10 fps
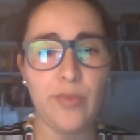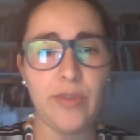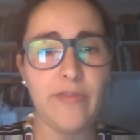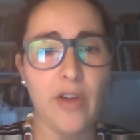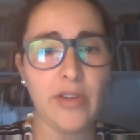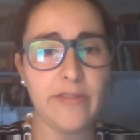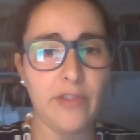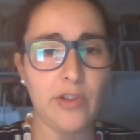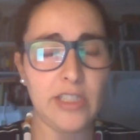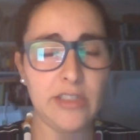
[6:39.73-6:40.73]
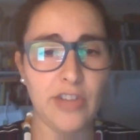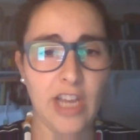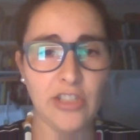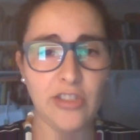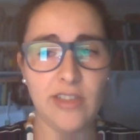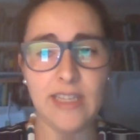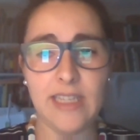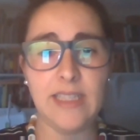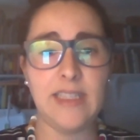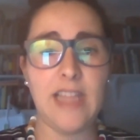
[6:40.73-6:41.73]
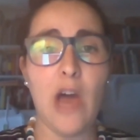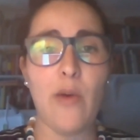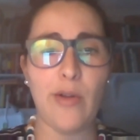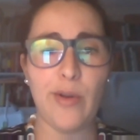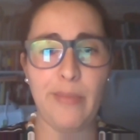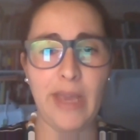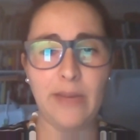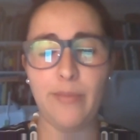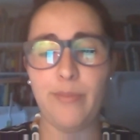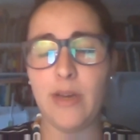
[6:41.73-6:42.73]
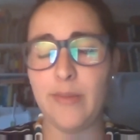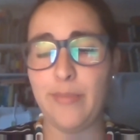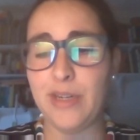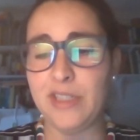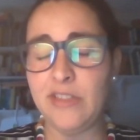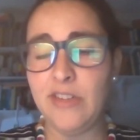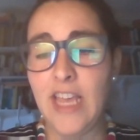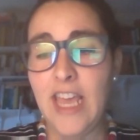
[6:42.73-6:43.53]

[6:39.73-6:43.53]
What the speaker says: with Fauna and Flora International that is now our main partner.